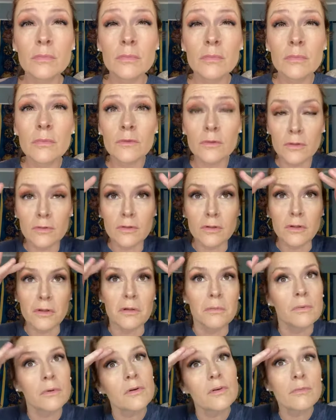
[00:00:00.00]
So it's a little
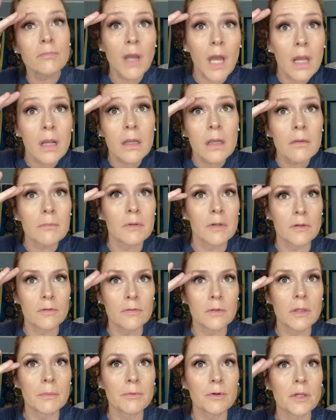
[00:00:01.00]
more dramatic, but it's
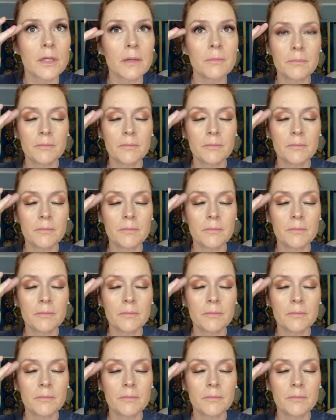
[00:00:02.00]
really pretty.